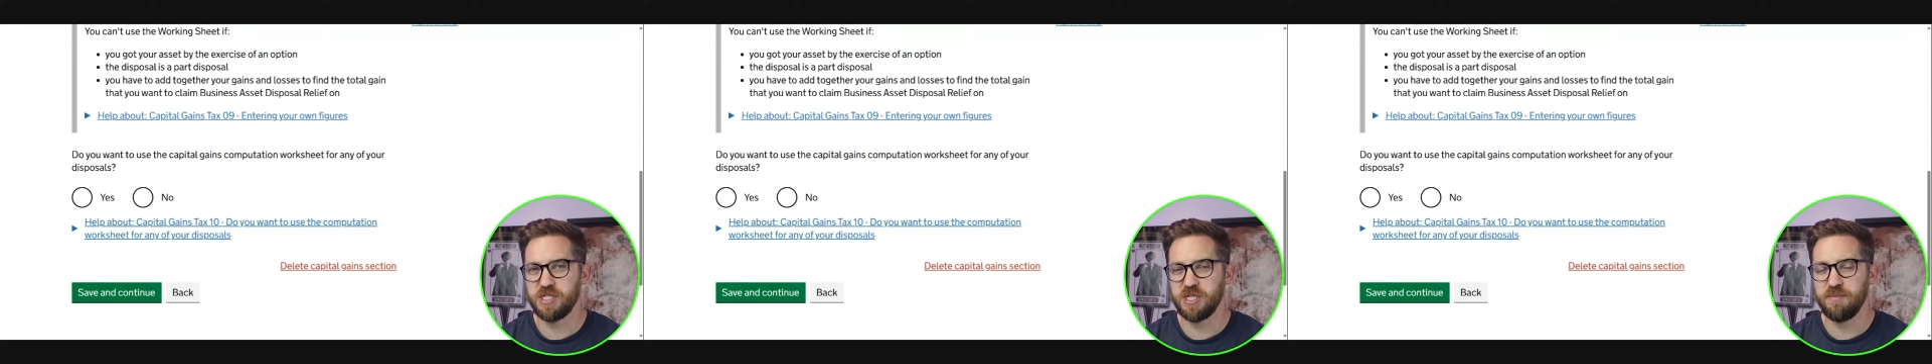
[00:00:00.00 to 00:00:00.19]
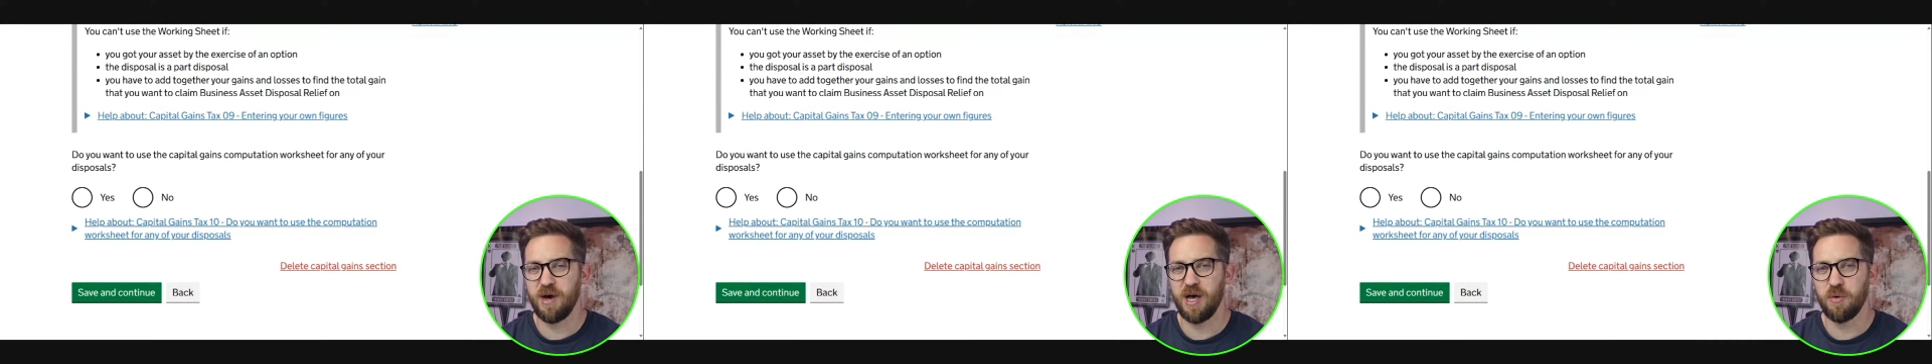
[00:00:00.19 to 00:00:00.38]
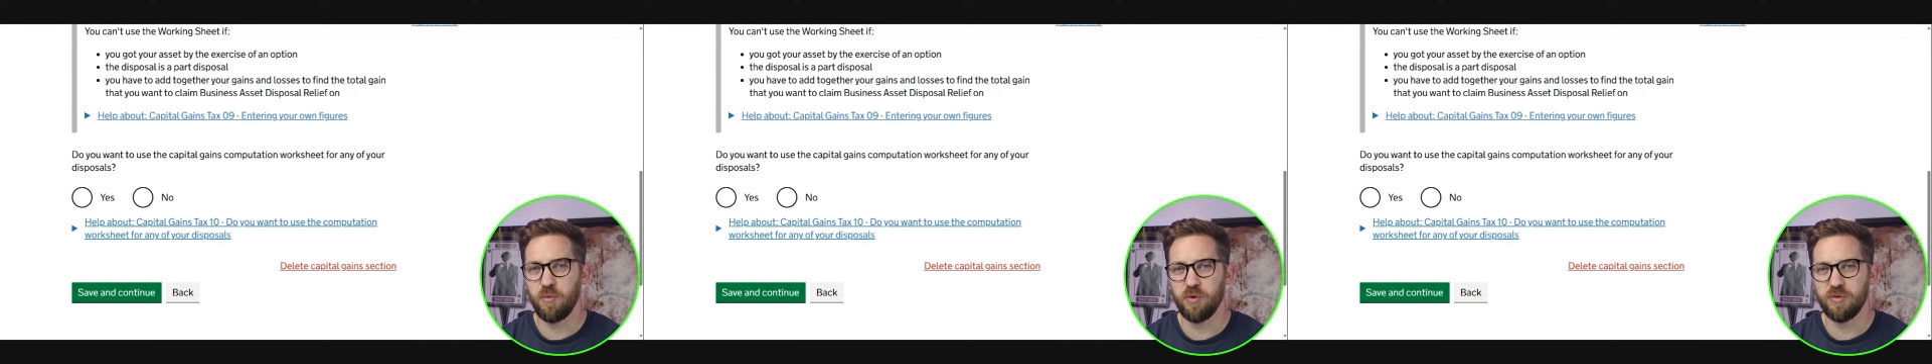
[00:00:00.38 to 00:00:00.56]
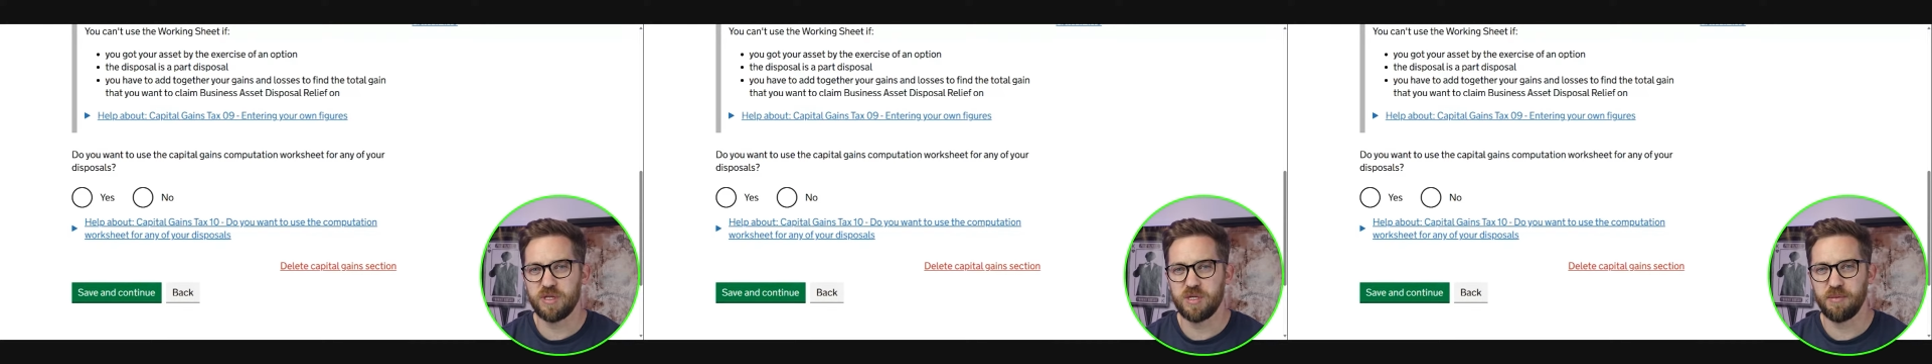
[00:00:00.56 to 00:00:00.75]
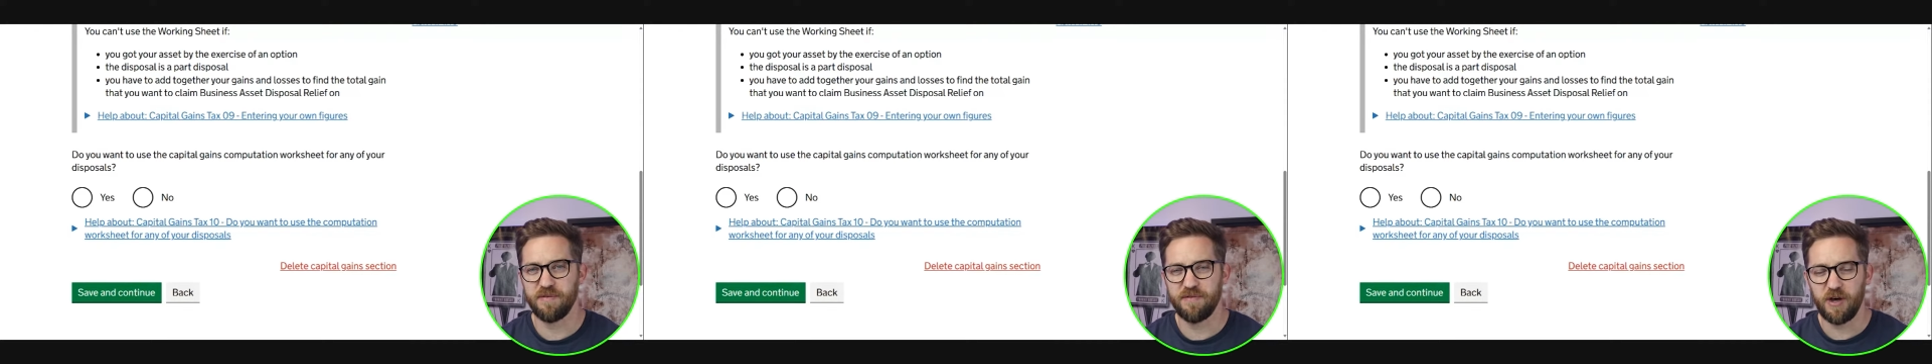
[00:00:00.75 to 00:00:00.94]
you might want
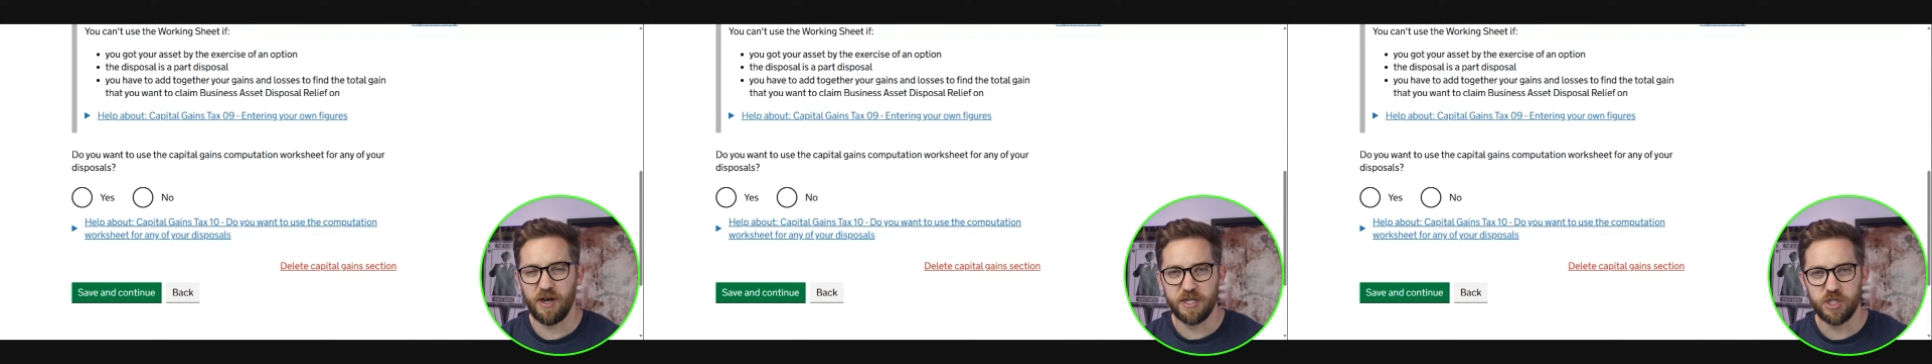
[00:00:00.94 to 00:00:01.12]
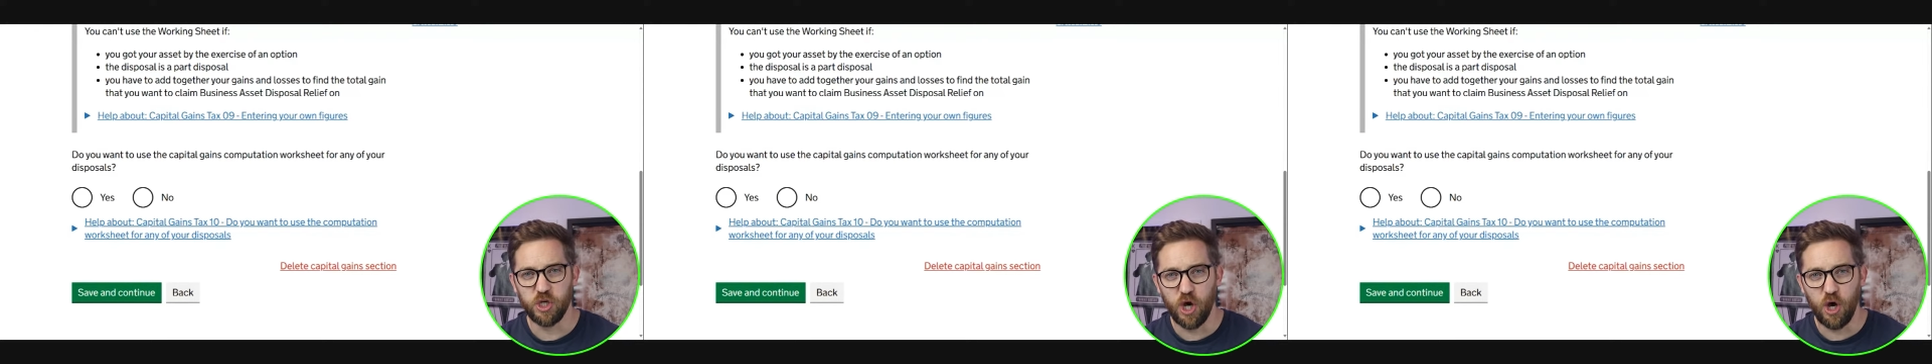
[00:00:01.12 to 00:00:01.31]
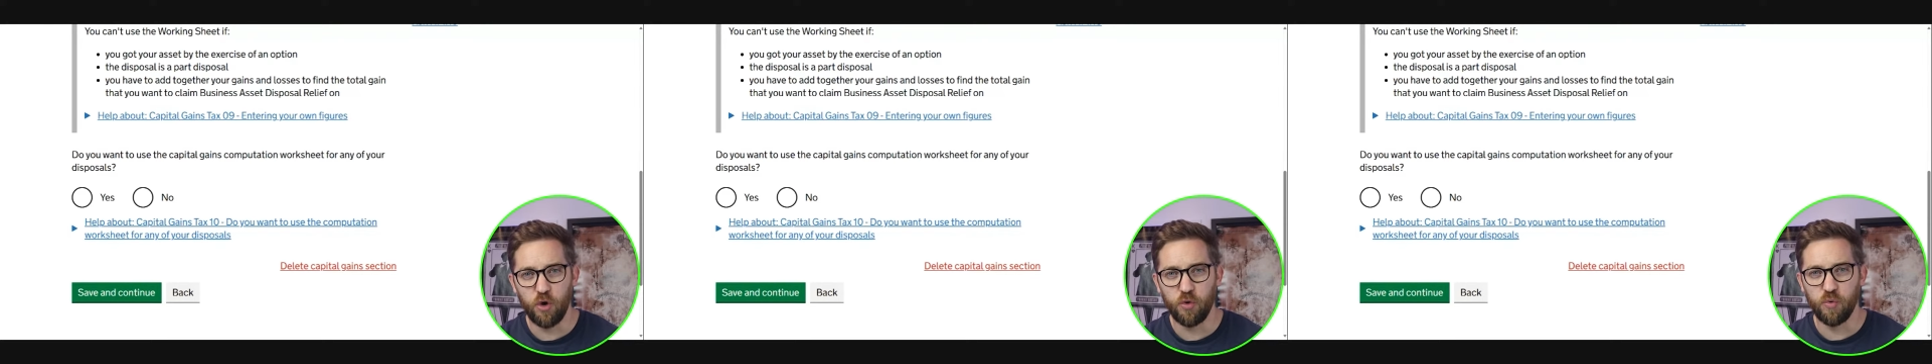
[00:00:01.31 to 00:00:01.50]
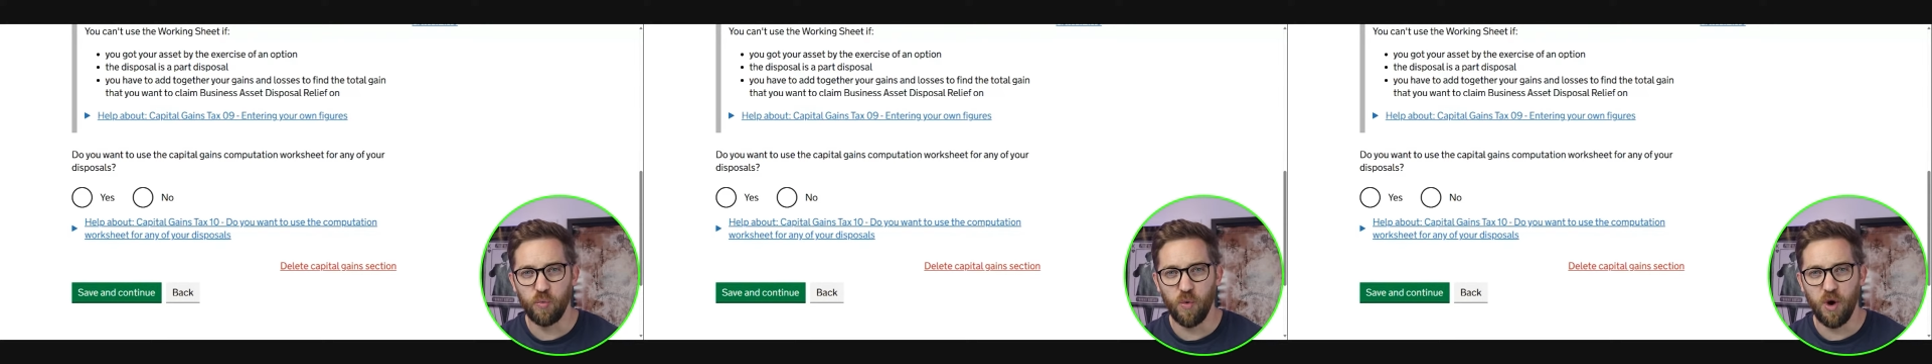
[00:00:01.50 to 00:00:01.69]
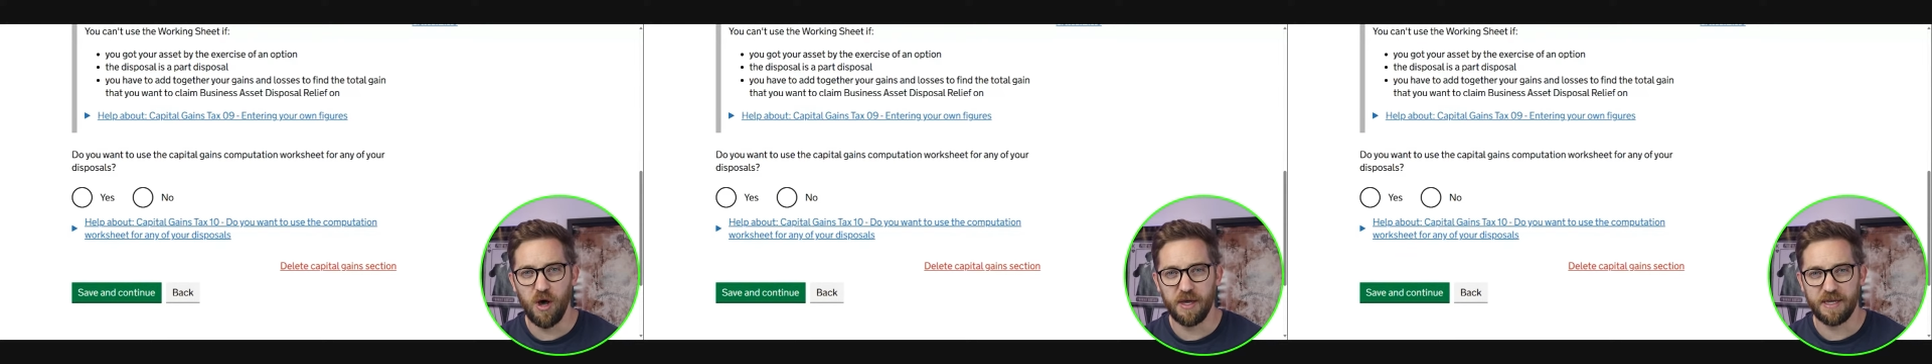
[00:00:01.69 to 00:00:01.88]
to provide your own
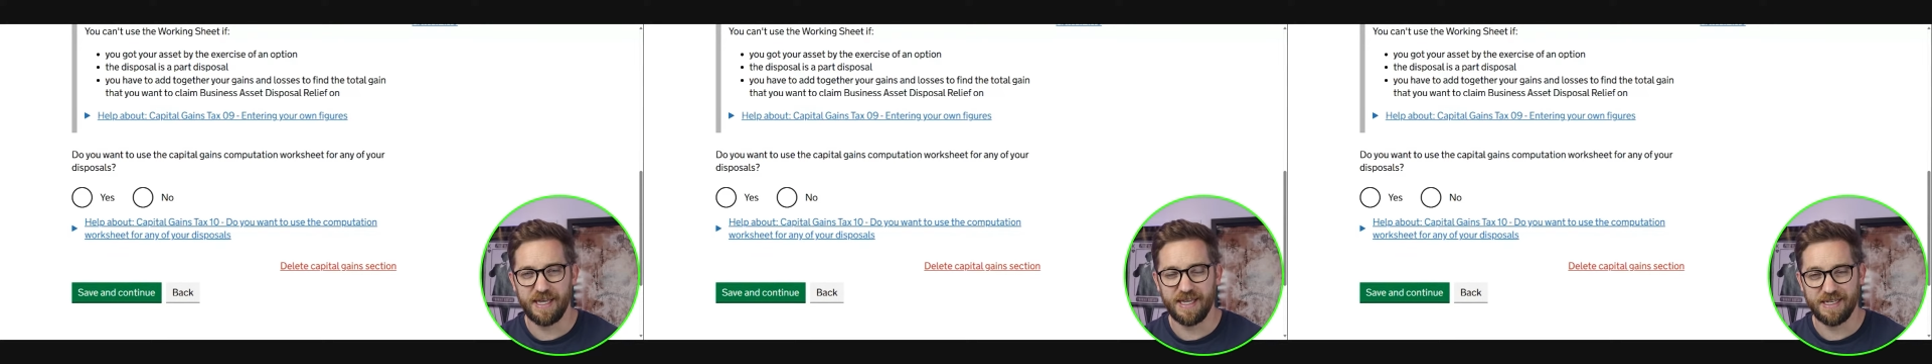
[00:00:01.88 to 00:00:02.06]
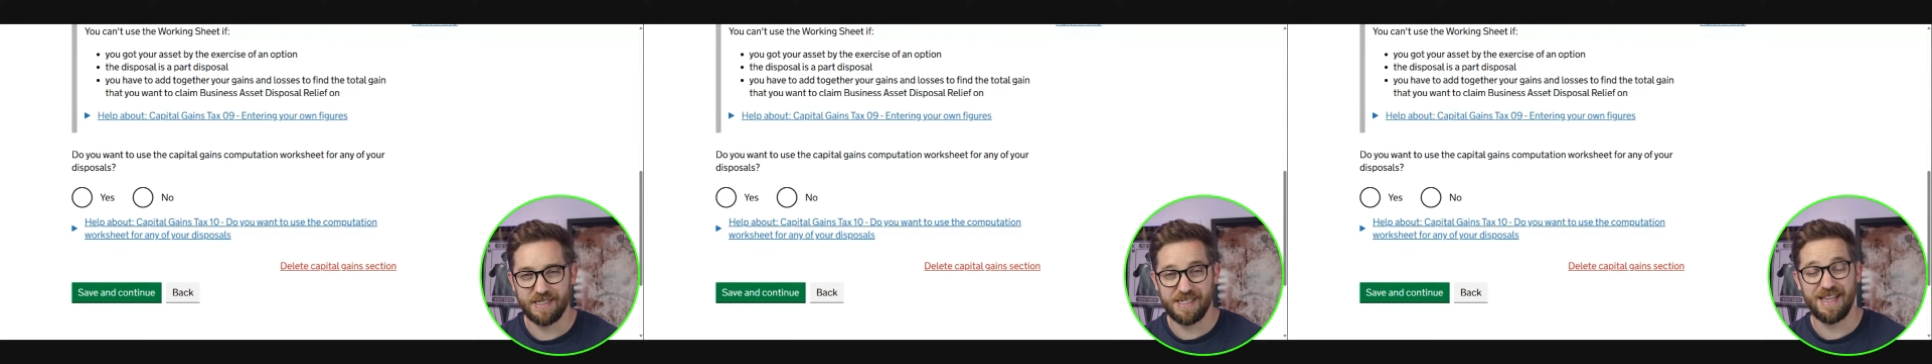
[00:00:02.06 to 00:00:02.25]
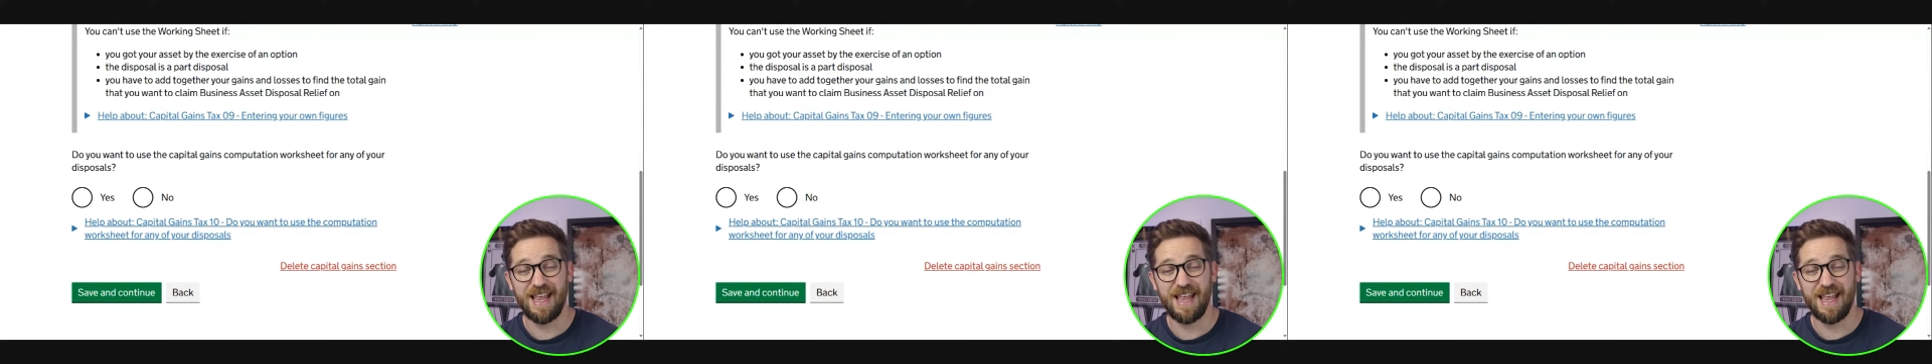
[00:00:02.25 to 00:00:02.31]
workings,